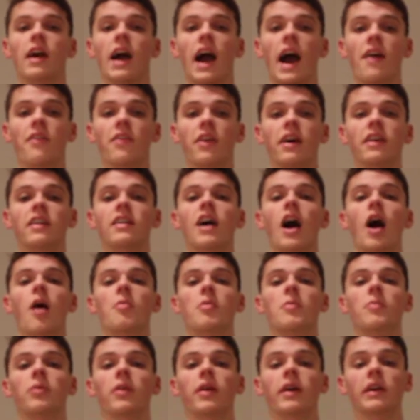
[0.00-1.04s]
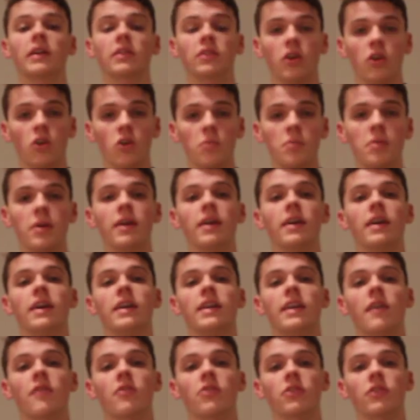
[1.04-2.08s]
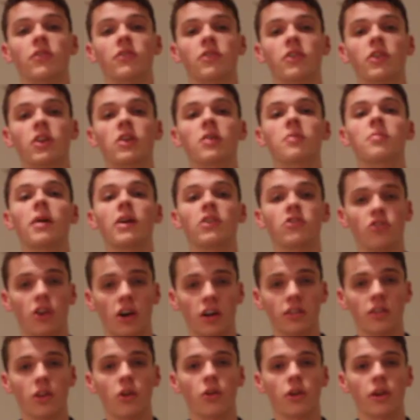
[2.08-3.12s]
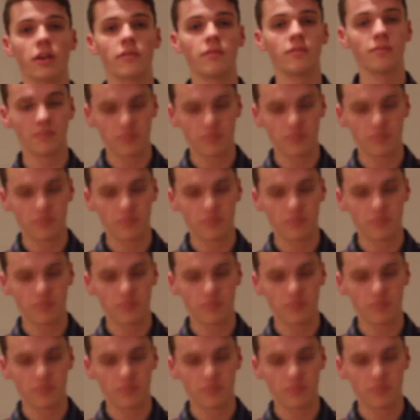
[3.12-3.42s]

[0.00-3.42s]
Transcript: and then I'll be playing Loeb in Never the Sinner by John Logan.